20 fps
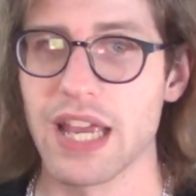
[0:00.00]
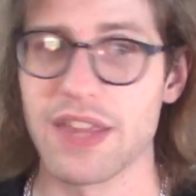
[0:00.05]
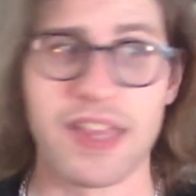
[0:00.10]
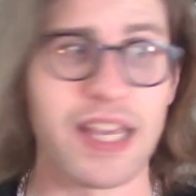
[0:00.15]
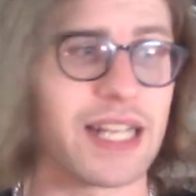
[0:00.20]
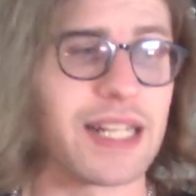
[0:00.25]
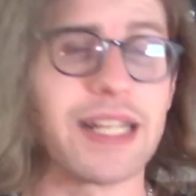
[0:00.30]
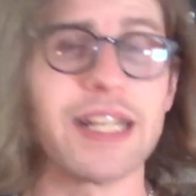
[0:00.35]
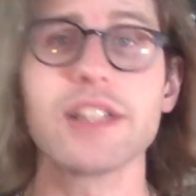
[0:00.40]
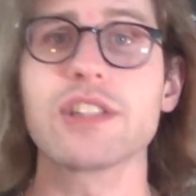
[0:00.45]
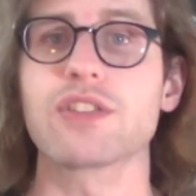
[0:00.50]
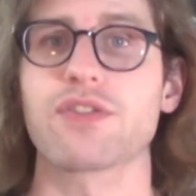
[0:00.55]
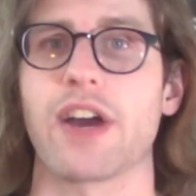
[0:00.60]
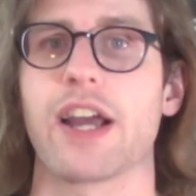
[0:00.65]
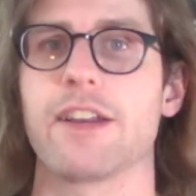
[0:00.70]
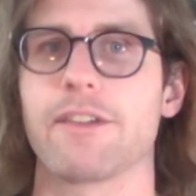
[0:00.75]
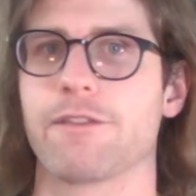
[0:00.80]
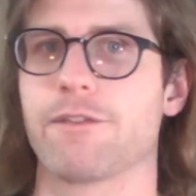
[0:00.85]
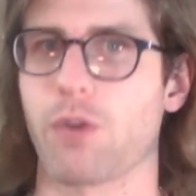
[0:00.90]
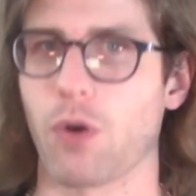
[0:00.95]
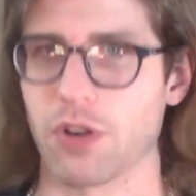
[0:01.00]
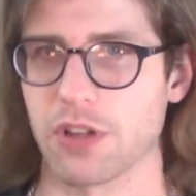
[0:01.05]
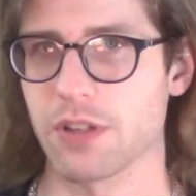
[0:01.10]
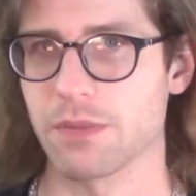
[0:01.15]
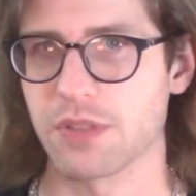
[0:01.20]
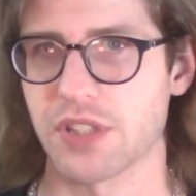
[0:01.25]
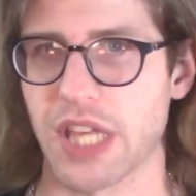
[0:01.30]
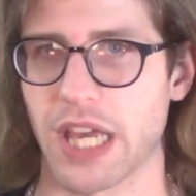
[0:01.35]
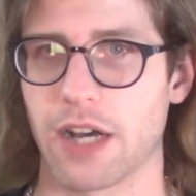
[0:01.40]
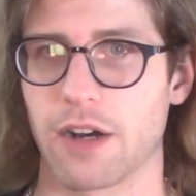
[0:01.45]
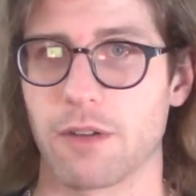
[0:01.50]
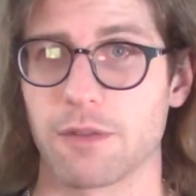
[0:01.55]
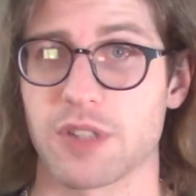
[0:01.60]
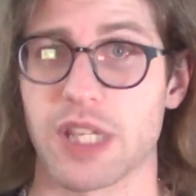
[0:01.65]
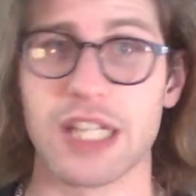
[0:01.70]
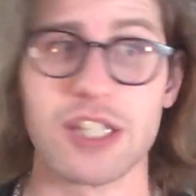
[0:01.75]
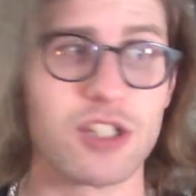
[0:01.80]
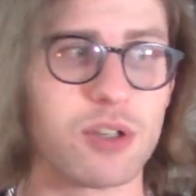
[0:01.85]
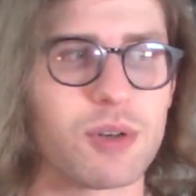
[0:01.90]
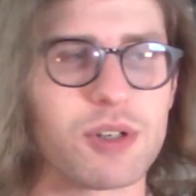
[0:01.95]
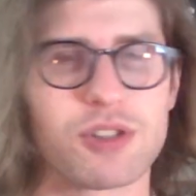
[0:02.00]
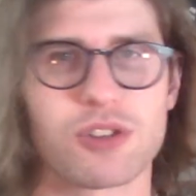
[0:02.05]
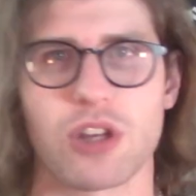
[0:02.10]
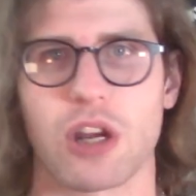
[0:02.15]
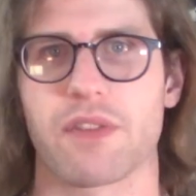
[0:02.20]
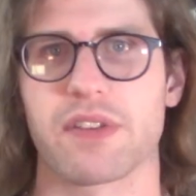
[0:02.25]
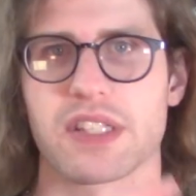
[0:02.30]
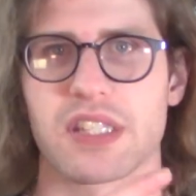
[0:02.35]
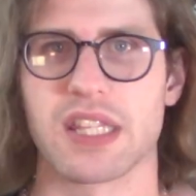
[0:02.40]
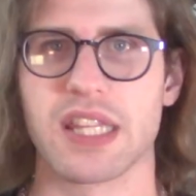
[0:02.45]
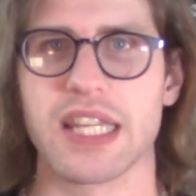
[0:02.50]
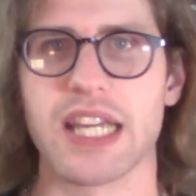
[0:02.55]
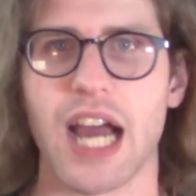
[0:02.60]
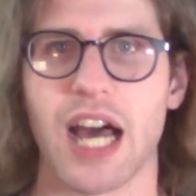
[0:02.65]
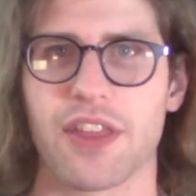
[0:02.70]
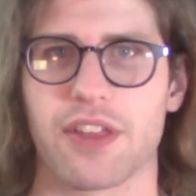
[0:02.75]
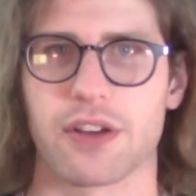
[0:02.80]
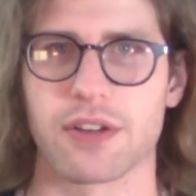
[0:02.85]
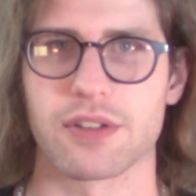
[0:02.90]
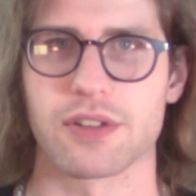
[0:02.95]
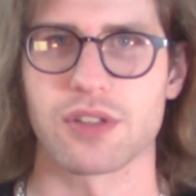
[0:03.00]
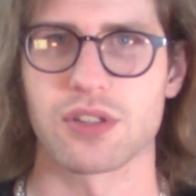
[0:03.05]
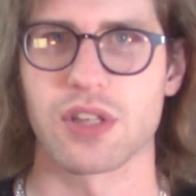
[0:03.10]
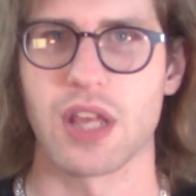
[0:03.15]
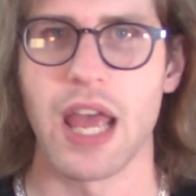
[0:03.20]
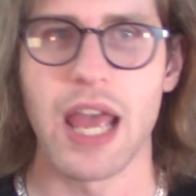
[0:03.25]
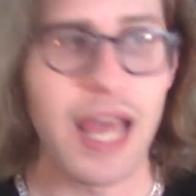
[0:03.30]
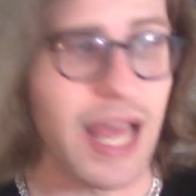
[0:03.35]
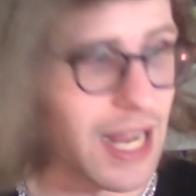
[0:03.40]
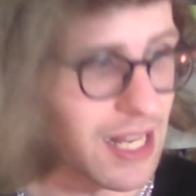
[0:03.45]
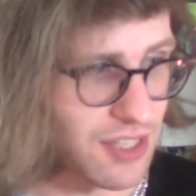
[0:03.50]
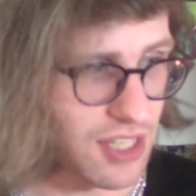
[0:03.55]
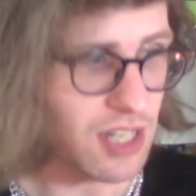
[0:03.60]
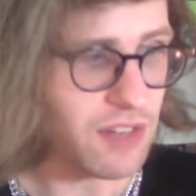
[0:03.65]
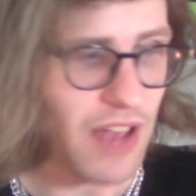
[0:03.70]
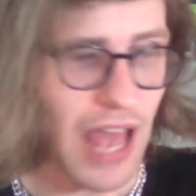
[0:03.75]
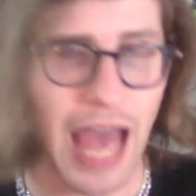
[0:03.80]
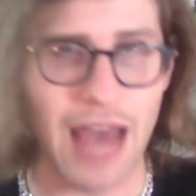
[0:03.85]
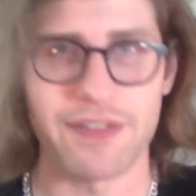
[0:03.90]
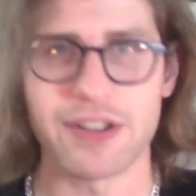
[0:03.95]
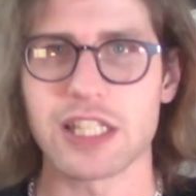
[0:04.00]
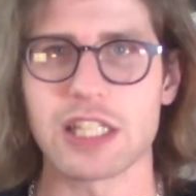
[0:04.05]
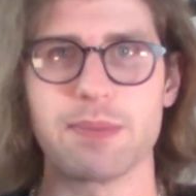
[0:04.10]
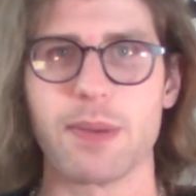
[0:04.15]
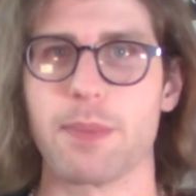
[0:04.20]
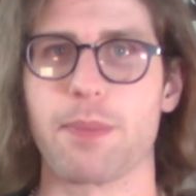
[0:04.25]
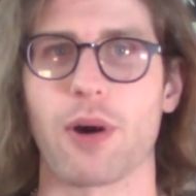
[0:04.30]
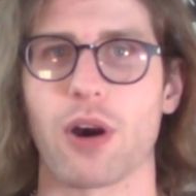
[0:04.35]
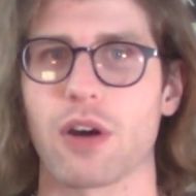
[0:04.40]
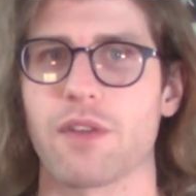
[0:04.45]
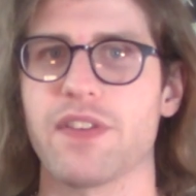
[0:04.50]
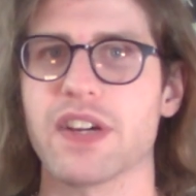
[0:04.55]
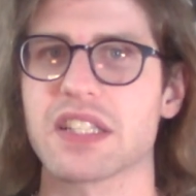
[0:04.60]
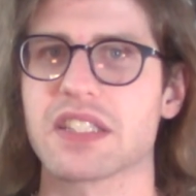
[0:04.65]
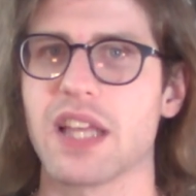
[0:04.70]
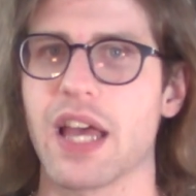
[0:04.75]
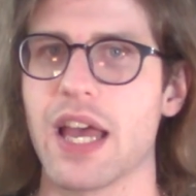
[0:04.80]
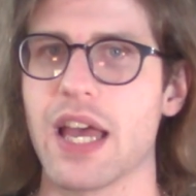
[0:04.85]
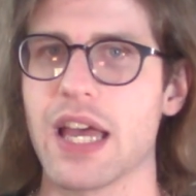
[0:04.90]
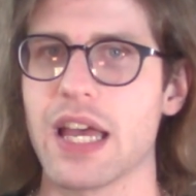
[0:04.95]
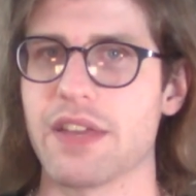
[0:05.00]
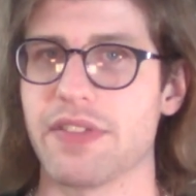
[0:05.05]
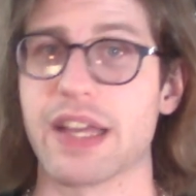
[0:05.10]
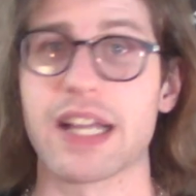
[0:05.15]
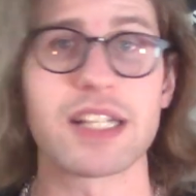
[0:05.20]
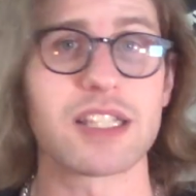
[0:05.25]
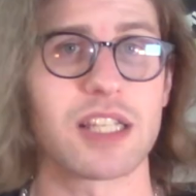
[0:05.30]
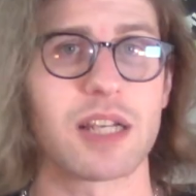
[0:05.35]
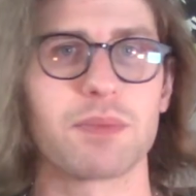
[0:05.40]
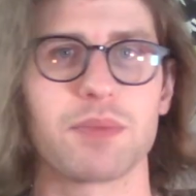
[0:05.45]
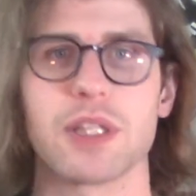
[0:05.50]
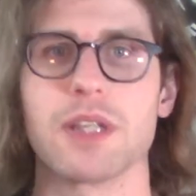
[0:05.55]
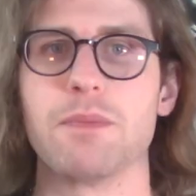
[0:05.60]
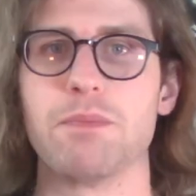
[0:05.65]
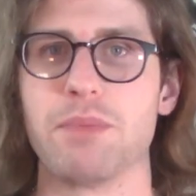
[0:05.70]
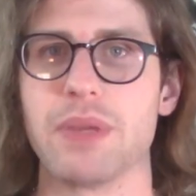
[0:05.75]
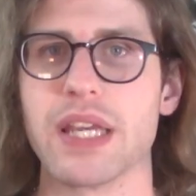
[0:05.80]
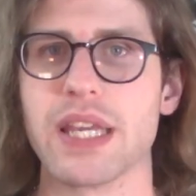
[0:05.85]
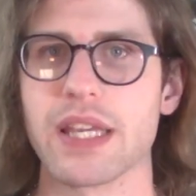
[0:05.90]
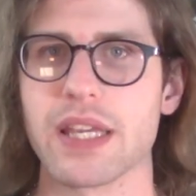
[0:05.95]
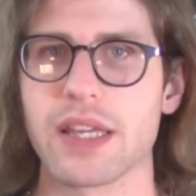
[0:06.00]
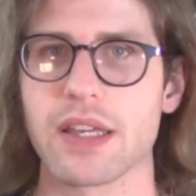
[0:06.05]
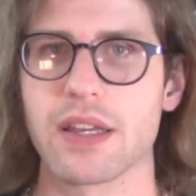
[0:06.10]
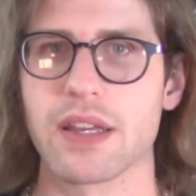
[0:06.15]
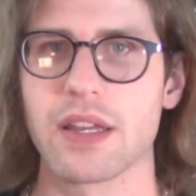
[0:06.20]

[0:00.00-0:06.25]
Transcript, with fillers: They could each fight for themselves and do a service to the others. Instead of having to be perfect, they could simply be.